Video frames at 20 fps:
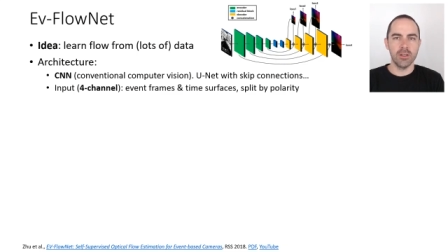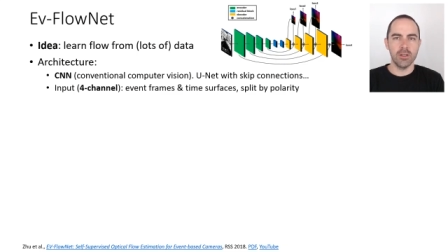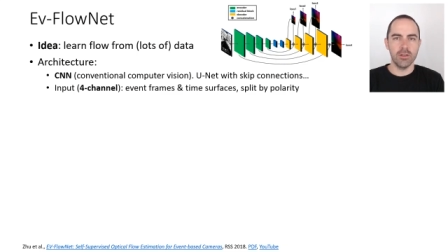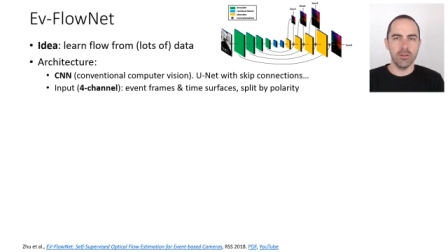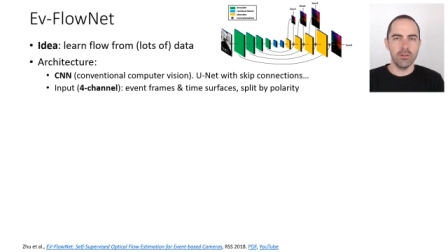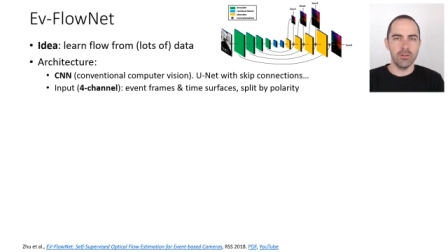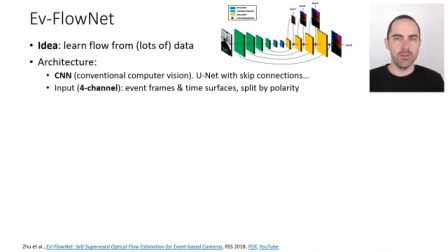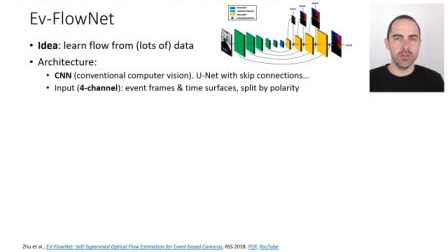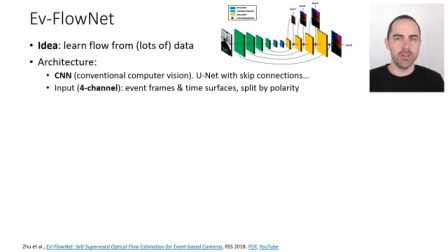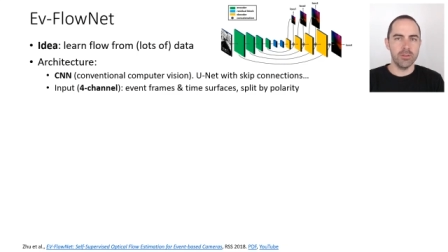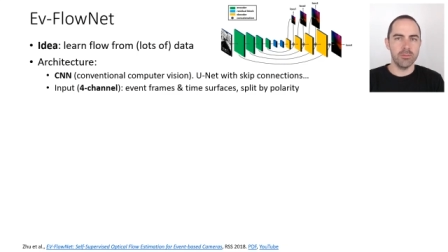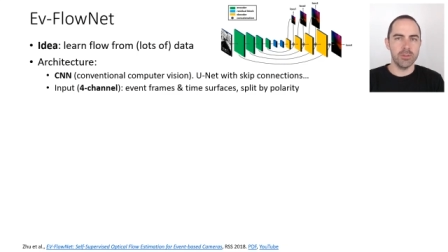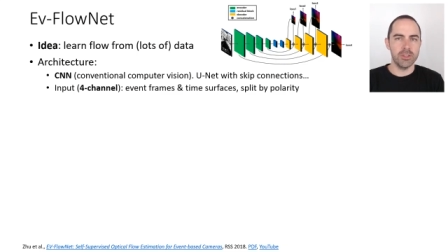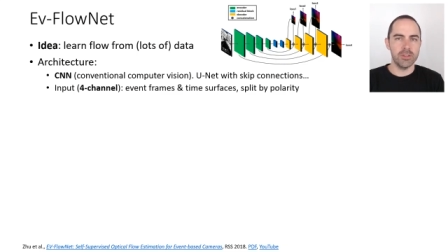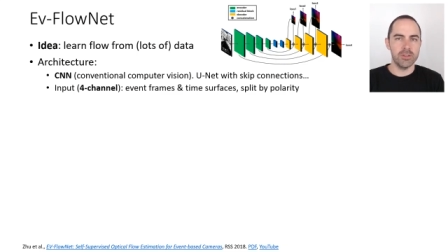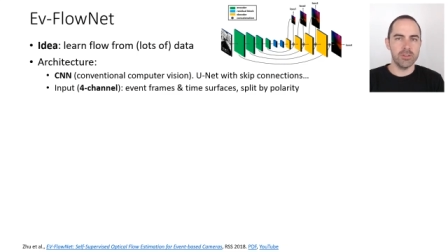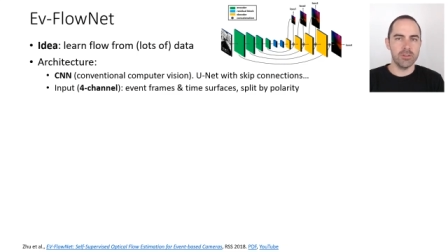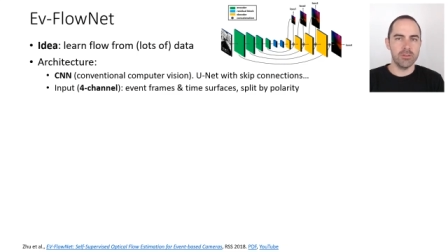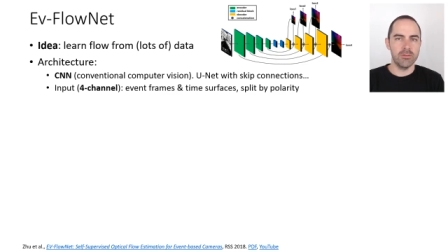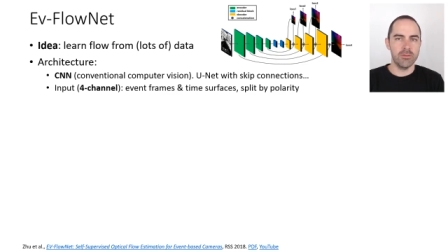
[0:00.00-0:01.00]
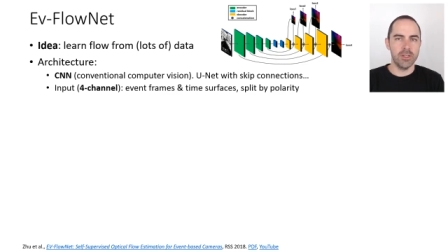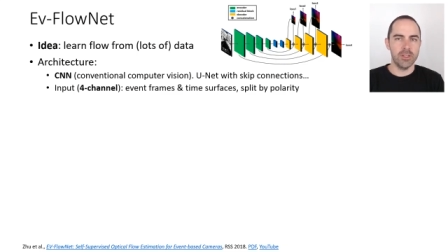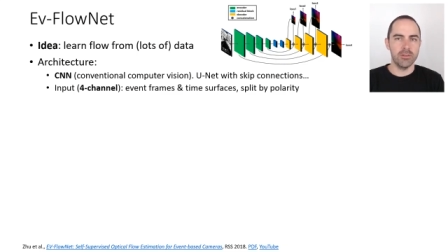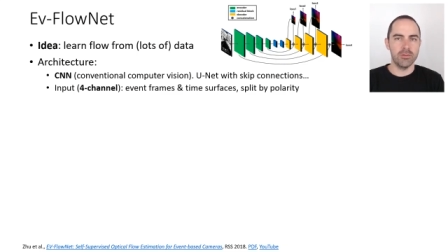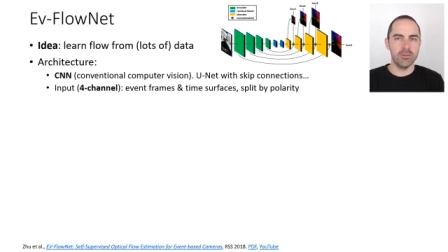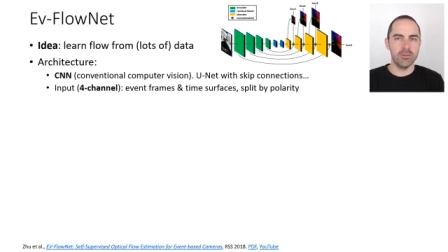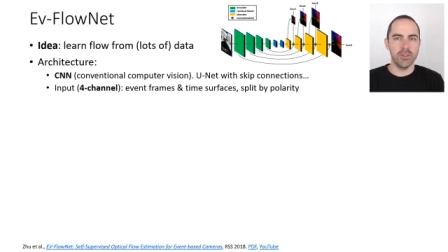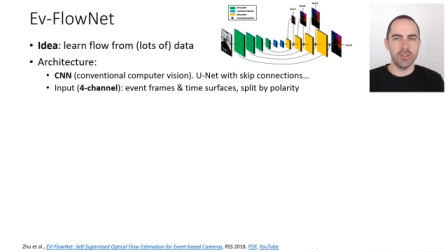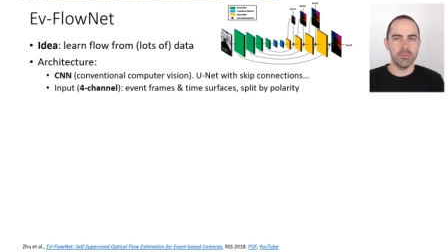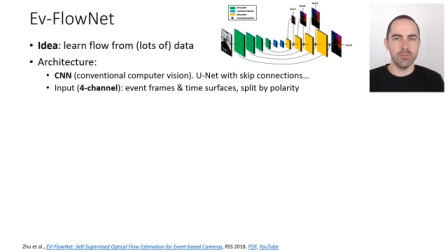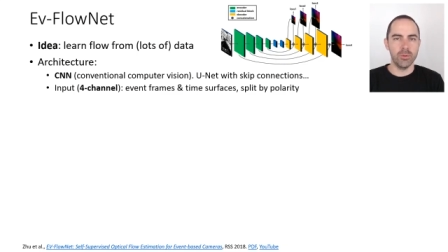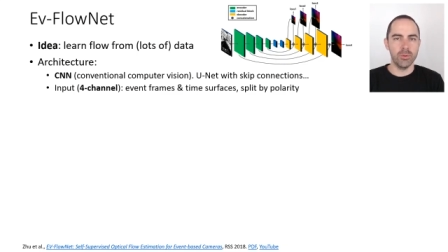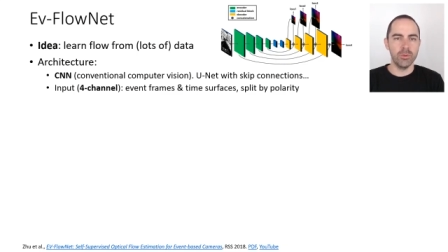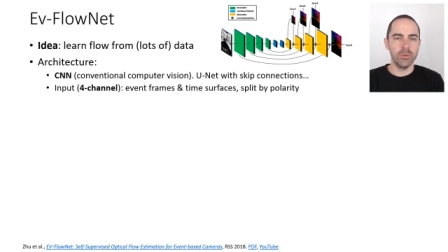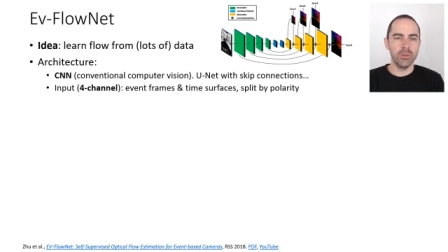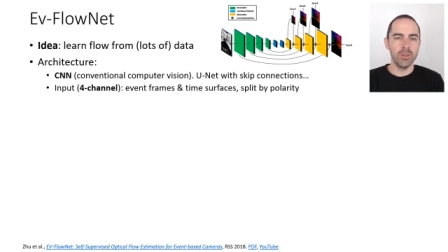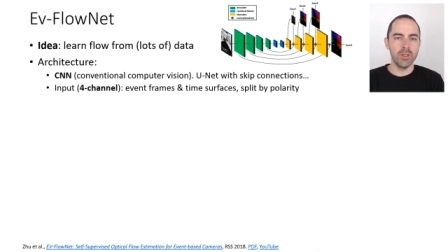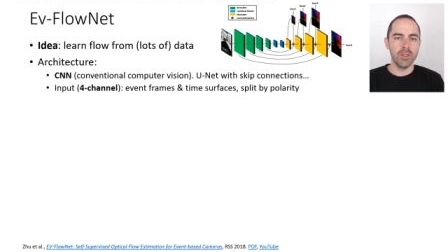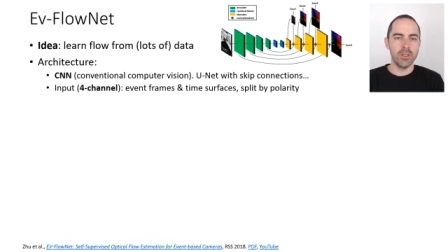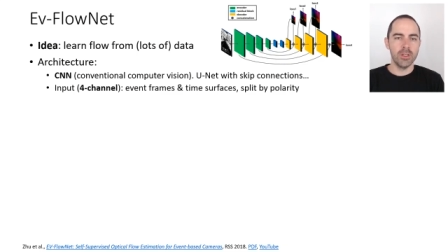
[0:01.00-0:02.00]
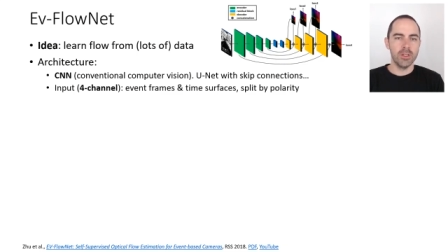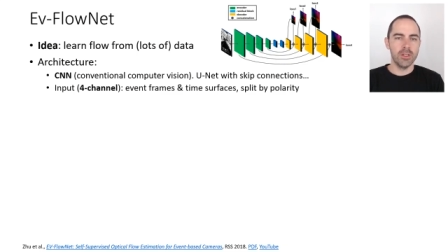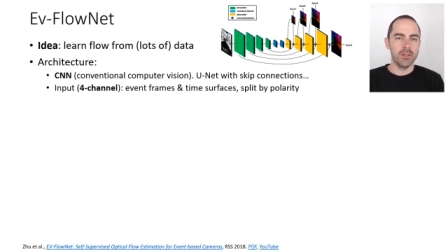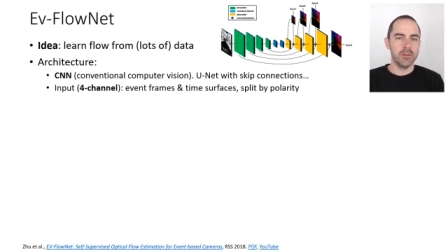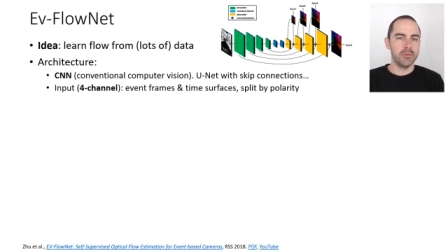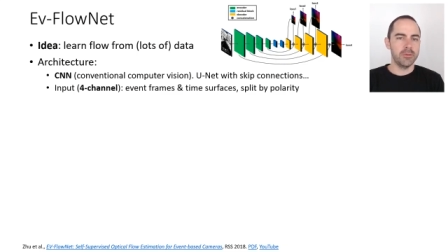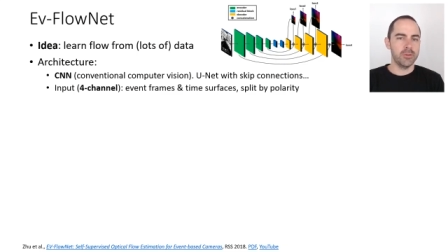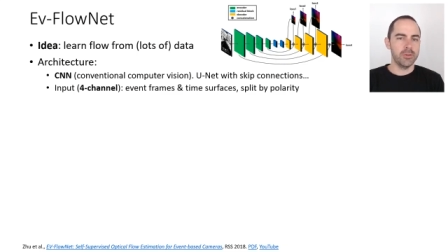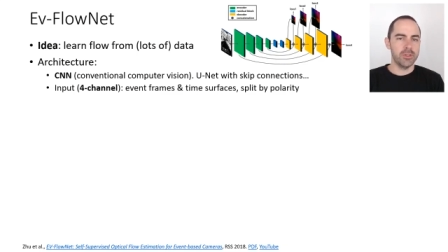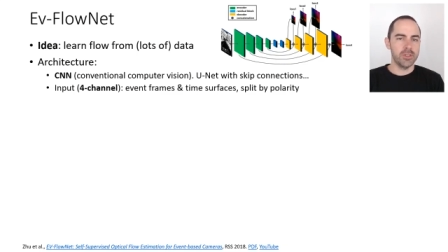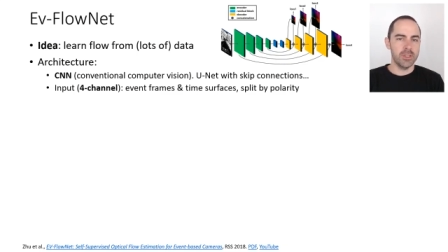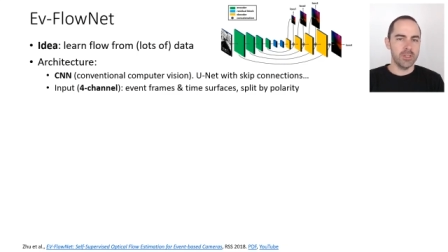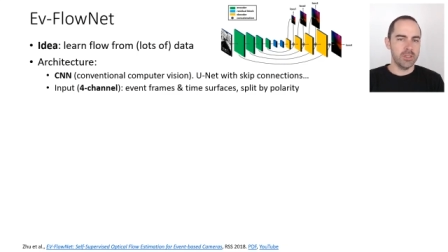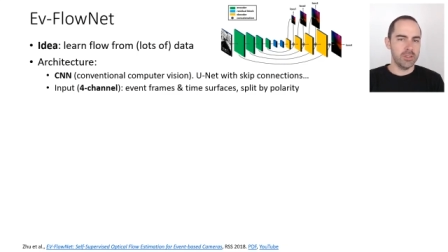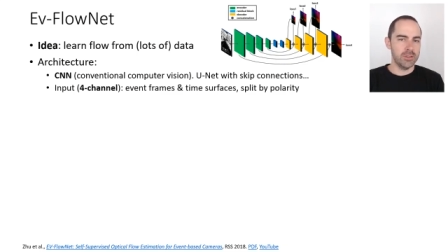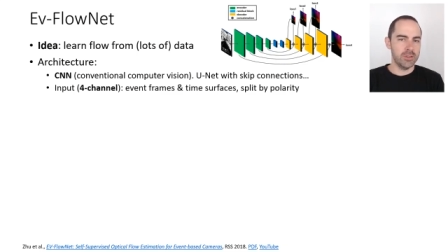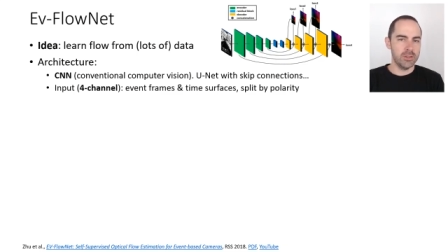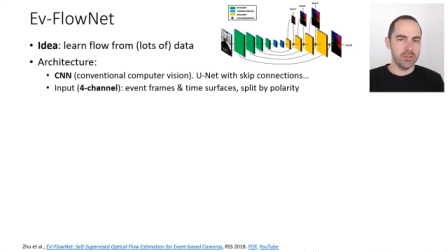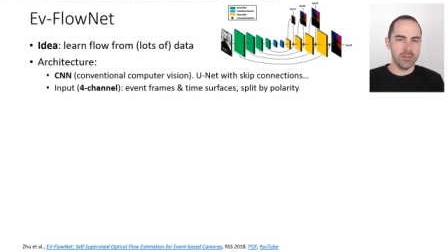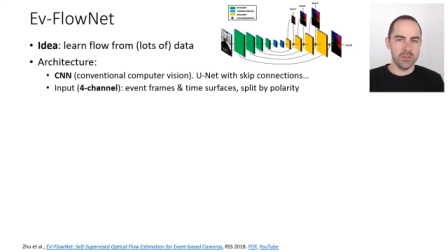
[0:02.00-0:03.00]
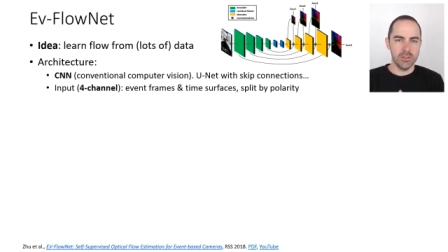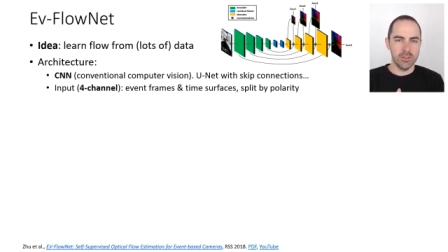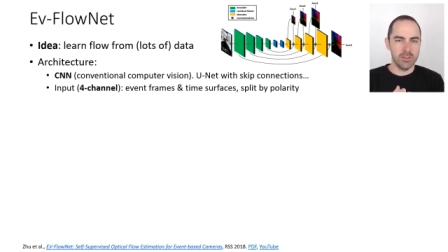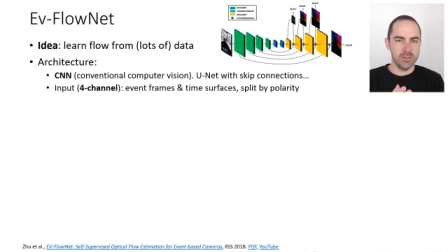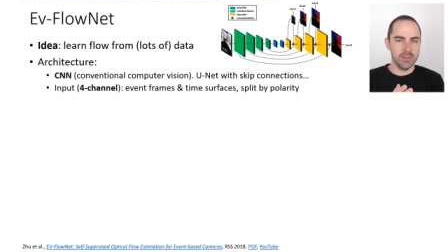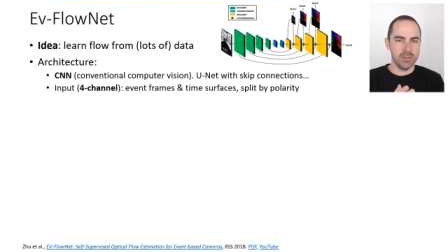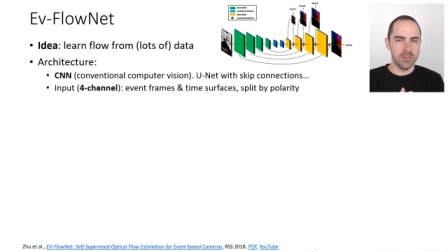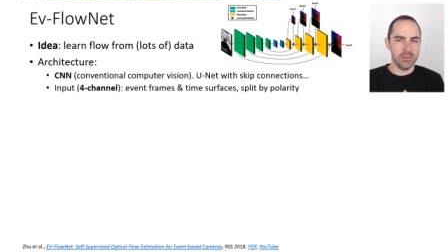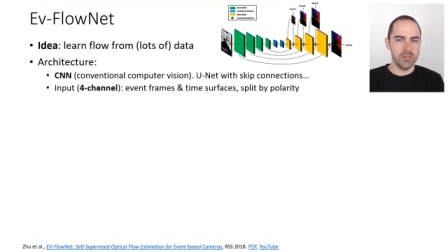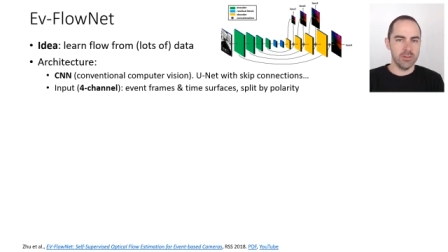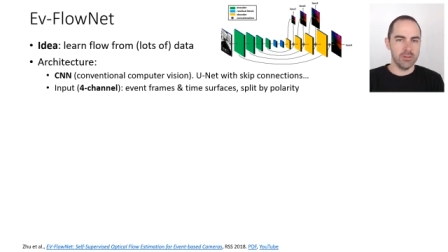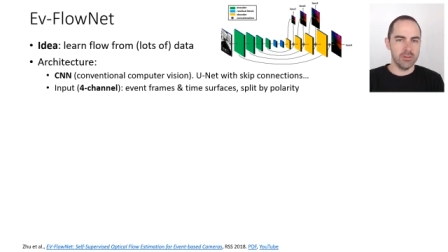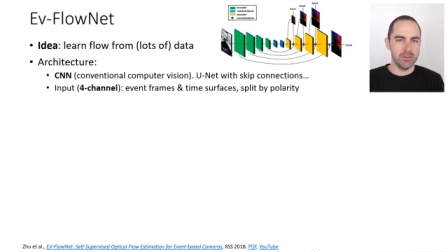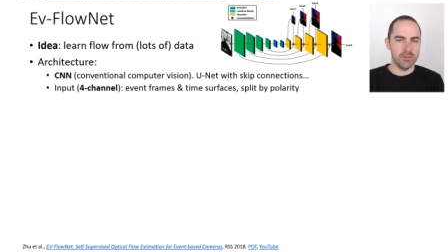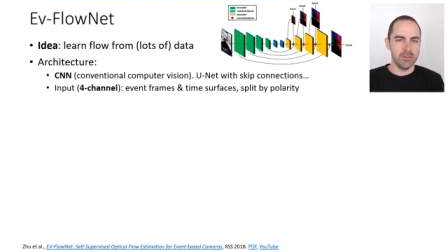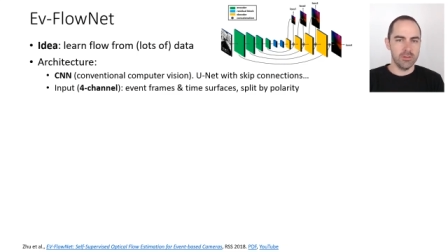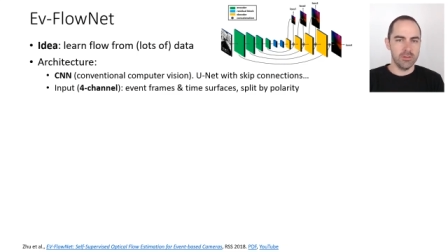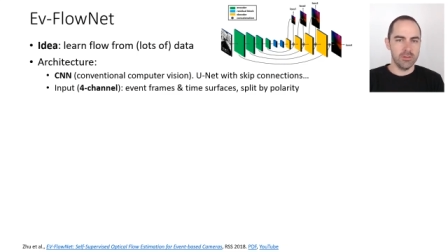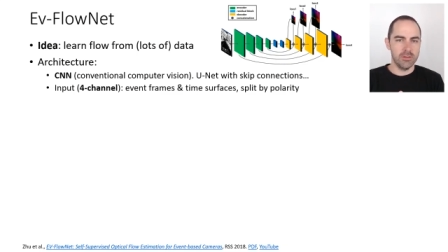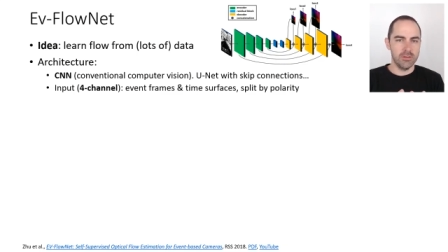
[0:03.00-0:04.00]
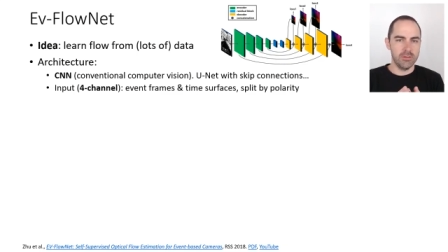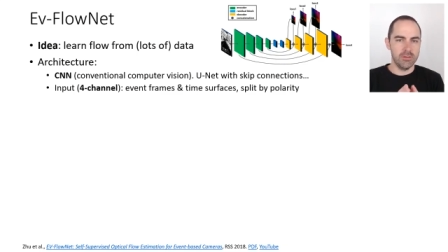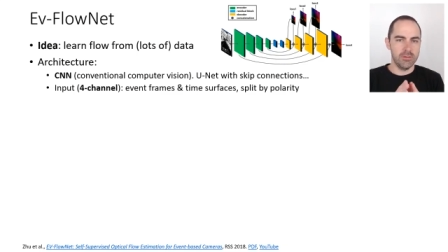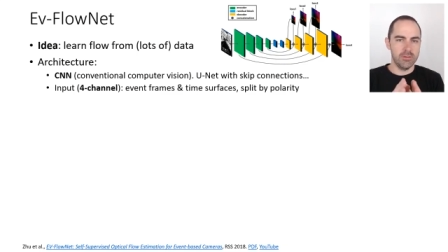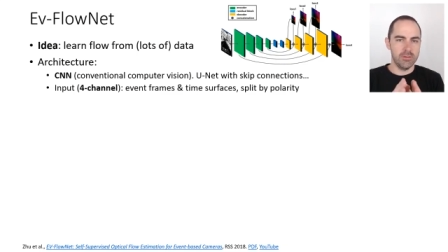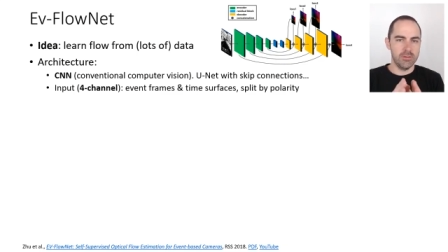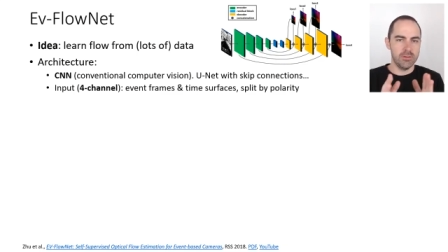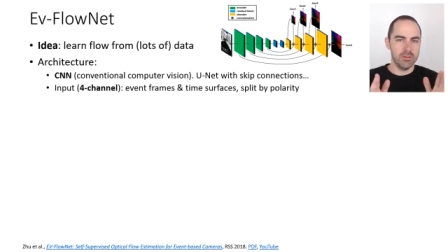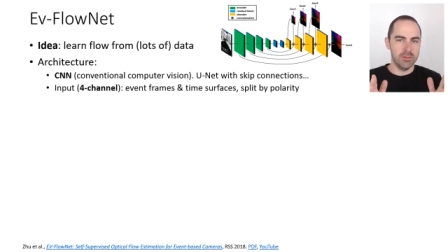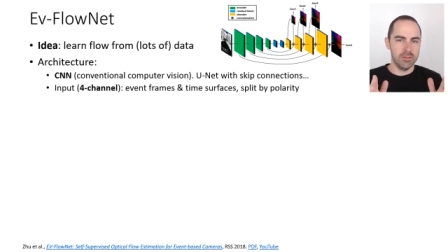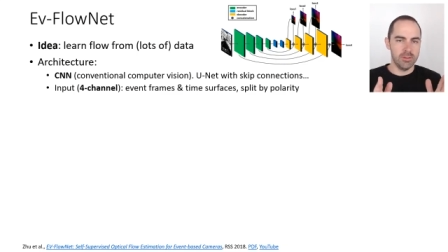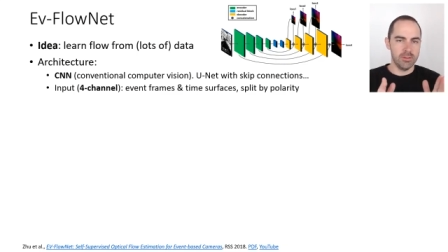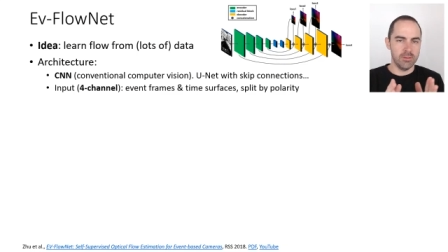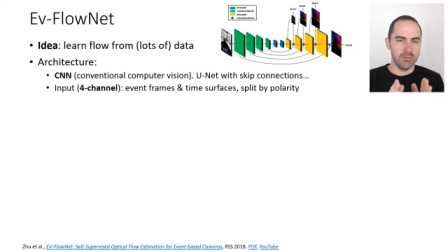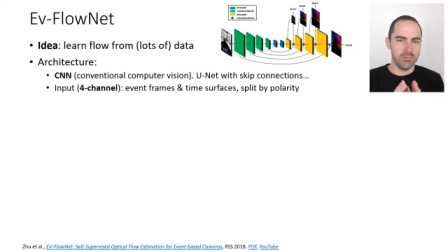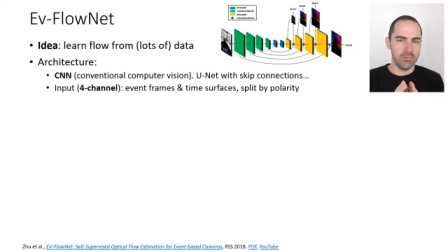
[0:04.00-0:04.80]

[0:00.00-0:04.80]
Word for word: color image red green and blue for channels it's a it's a